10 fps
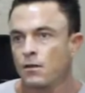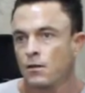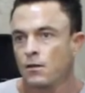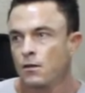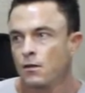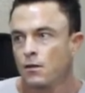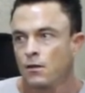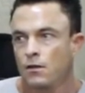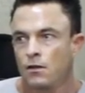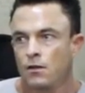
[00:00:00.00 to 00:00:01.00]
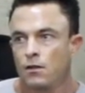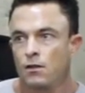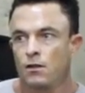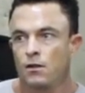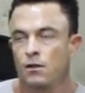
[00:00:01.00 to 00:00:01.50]

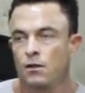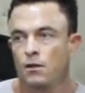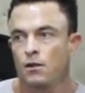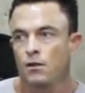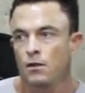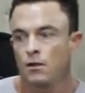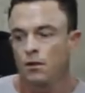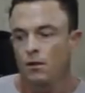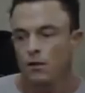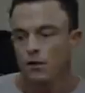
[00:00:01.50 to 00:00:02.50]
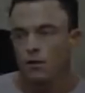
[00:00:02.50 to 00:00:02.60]
The person shown says nothing.